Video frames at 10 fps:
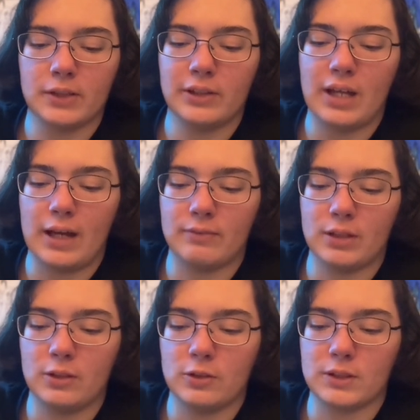all you have
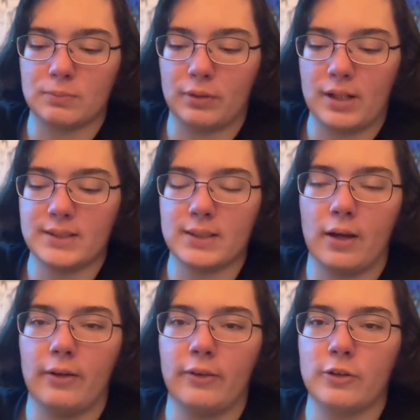to do is press
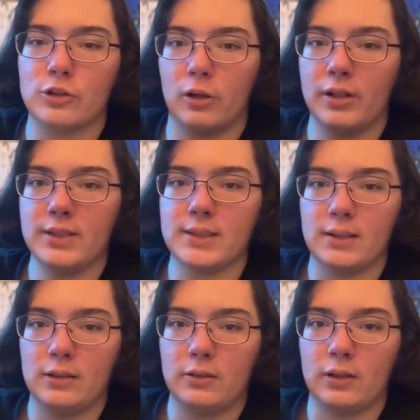other drawings
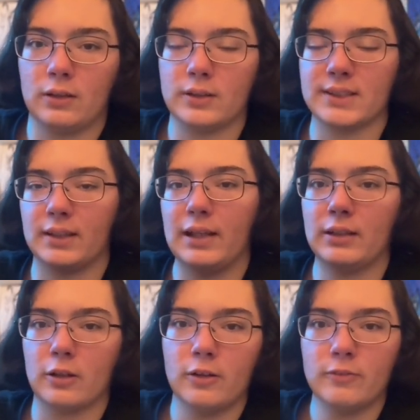and you can
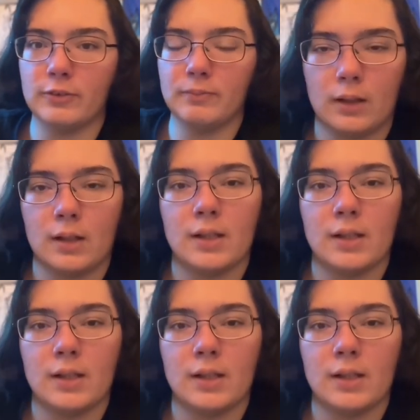select all of them.